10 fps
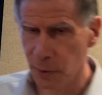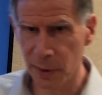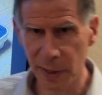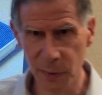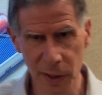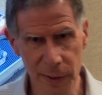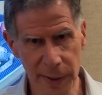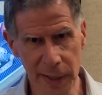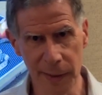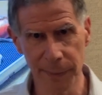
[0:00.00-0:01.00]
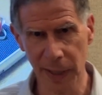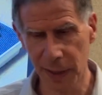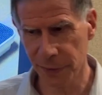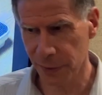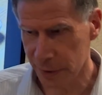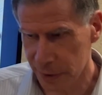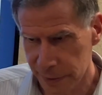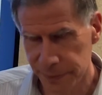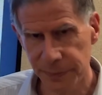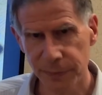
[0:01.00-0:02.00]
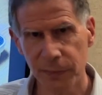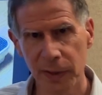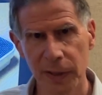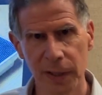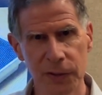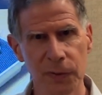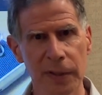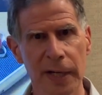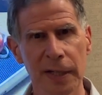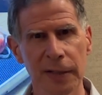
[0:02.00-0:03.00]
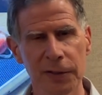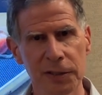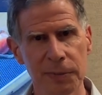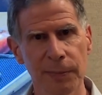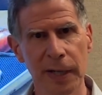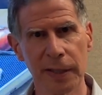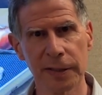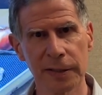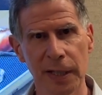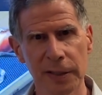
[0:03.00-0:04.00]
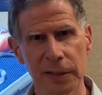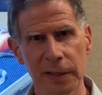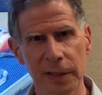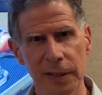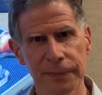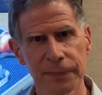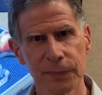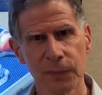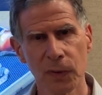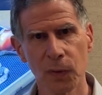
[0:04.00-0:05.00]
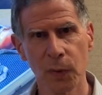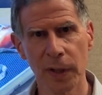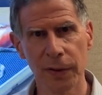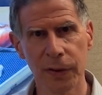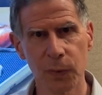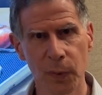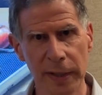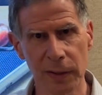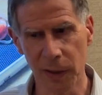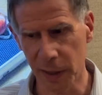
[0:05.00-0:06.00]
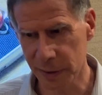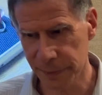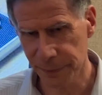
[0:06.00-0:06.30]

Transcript: point I want to make about this is relating this MET intensity with weight loss.